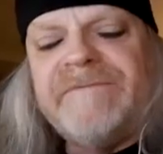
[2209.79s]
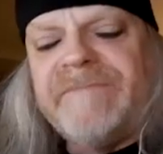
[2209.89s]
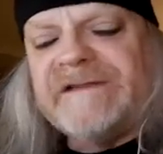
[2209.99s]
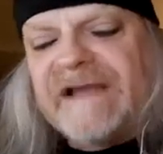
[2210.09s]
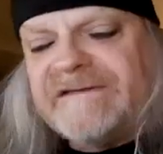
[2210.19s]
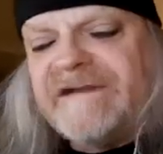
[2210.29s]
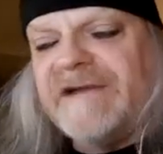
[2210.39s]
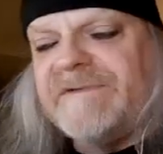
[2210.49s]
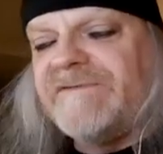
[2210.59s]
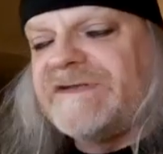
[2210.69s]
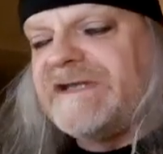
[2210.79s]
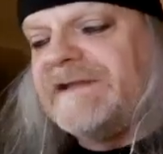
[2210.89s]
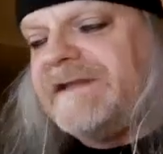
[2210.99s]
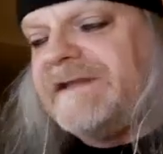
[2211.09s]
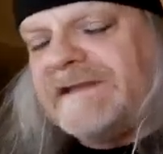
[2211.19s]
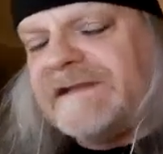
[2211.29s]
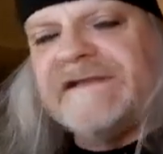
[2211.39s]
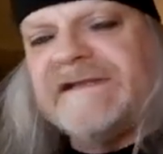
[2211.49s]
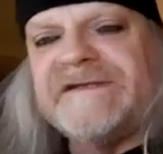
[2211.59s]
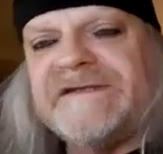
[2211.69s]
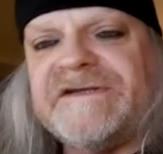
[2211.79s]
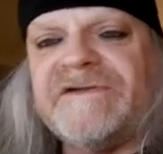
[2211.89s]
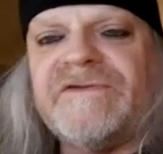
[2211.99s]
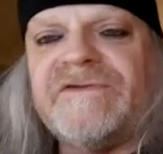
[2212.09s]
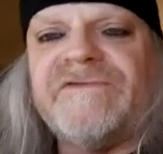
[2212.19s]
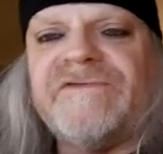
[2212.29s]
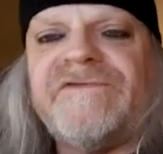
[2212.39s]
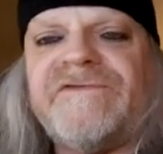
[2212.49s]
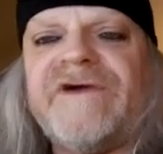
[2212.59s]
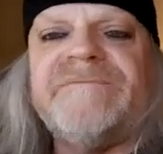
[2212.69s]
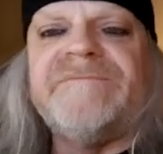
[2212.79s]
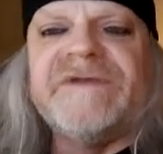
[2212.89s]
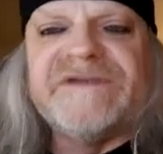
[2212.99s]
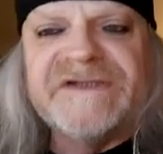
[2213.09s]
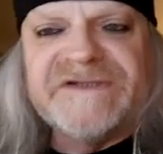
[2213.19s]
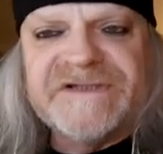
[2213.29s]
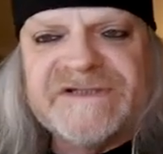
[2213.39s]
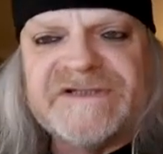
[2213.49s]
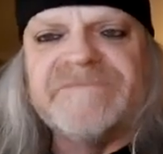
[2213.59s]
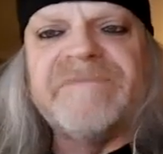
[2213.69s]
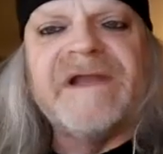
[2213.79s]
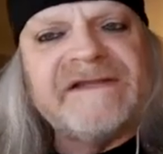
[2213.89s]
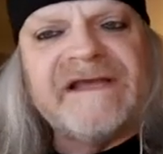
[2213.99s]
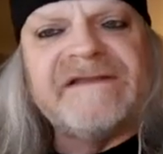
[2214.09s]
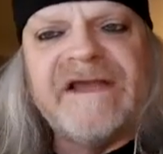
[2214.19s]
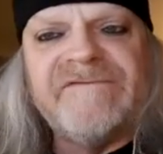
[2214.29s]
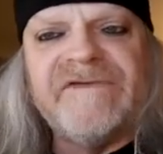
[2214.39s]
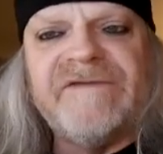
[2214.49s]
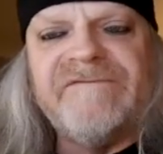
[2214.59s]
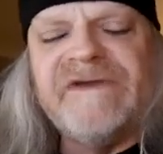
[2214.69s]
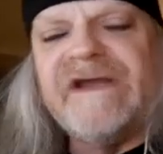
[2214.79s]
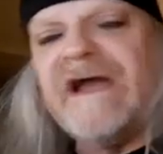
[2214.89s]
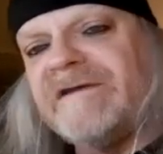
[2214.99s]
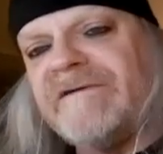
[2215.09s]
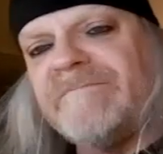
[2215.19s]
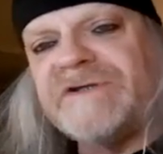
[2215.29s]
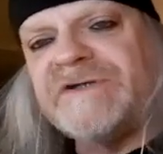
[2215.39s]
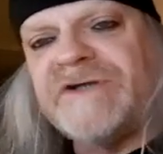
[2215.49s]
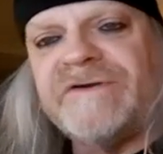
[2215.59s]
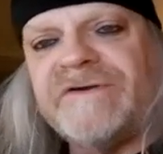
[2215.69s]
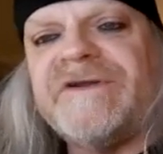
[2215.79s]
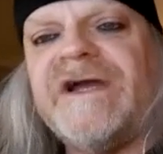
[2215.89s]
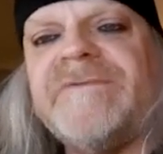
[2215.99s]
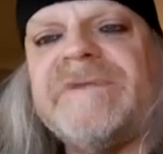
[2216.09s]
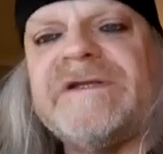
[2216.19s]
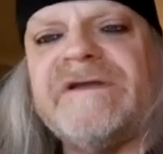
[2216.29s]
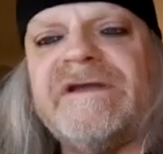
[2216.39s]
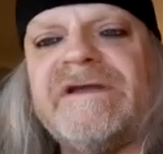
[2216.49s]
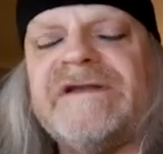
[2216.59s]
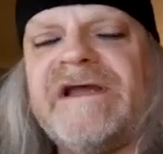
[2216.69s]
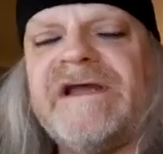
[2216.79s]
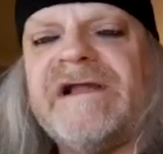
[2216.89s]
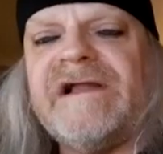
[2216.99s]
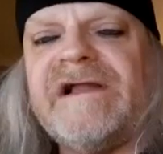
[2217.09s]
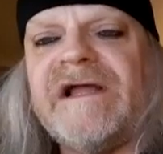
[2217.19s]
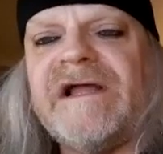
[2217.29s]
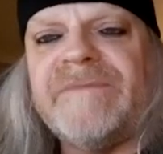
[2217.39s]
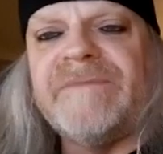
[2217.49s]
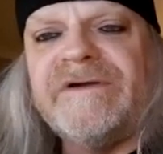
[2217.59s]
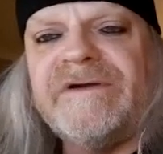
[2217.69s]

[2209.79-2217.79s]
By that time, it was a little easier to find musicians to play that heavy. We had a much harder time in Hellhammer.